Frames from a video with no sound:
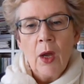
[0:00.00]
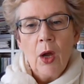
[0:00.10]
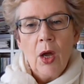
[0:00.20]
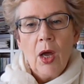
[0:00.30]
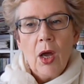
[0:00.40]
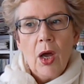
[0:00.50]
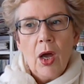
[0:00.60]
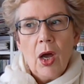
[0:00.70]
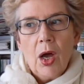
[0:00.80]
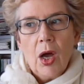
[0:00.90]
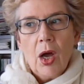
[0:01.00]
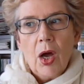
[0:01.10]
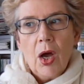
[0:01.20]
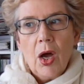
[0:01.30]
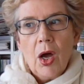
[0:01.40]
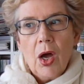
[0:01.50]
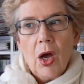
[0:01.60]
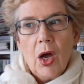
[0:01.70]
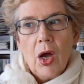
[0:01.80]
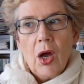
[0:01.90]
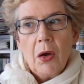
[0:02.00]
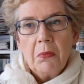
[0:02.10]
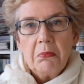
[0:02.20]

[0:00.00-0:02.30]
No one is speaking in this clip.